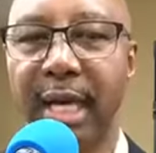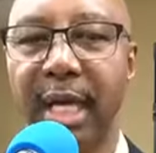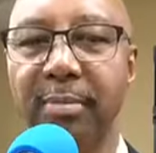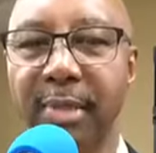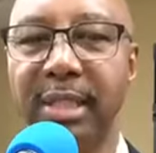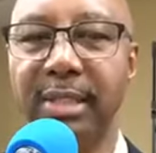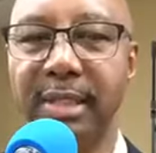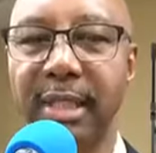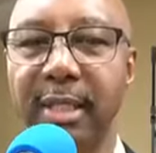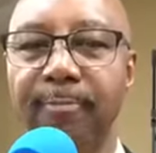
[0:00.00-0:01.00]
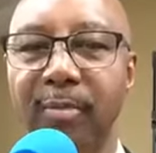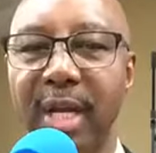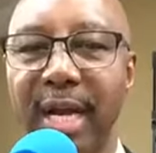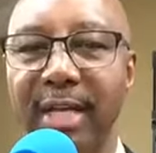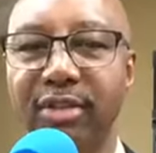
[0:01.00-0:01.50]
NBC
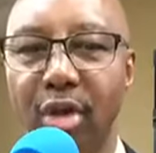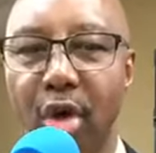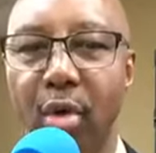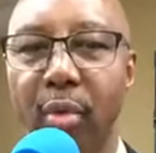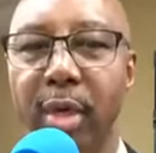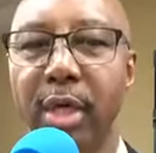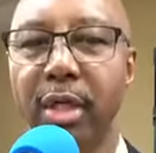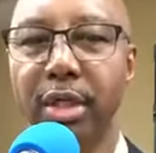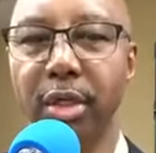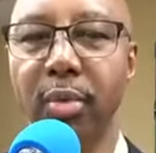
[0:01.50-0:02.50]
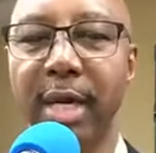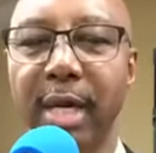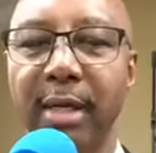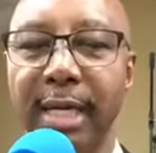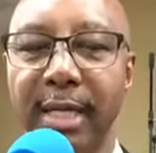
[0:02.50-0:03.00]
S O U
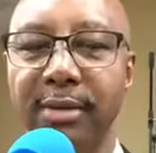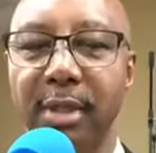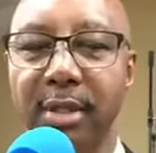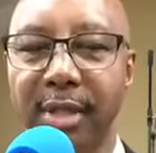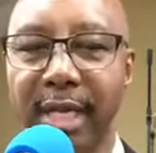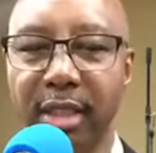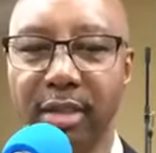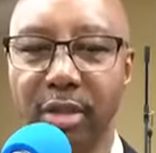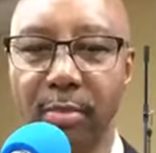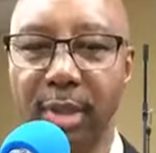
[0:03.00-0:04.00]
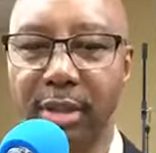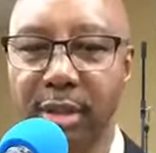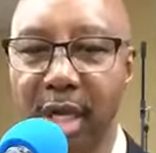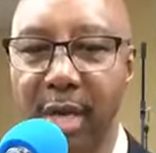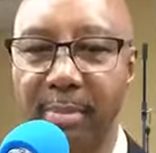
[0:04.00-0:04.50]
L S. Thank you so much.
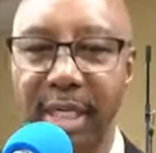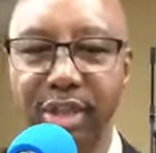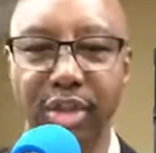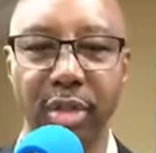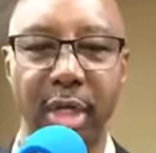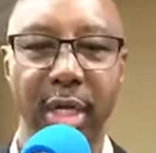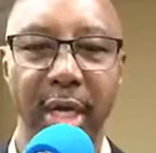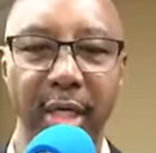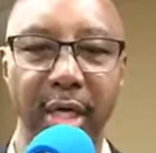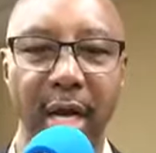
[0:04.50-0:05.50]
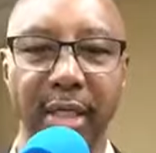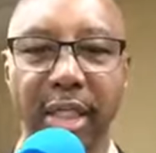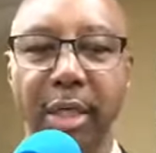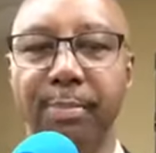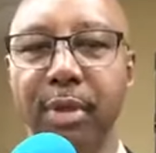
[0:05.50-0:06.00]
God bless you and God
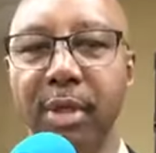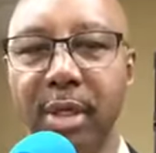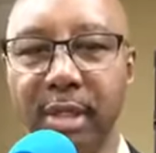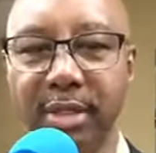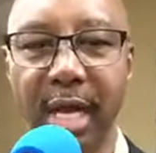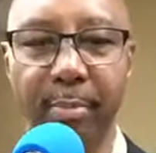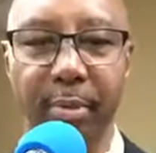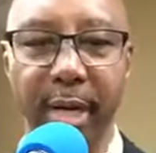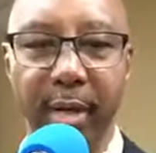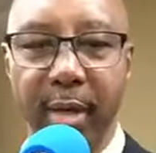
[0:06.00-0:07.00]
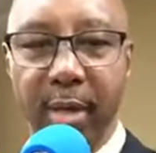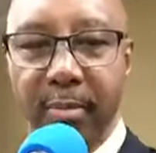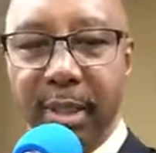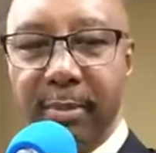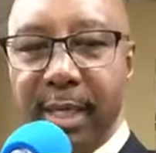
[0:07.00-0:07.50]
keep you is our prayer.
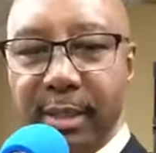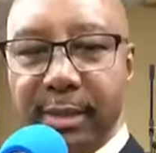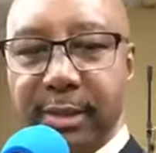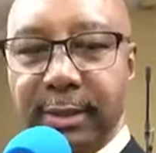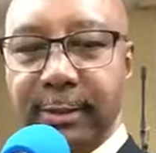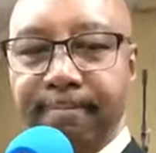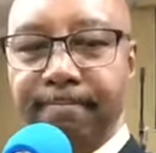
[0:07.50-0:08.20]
Be blessed.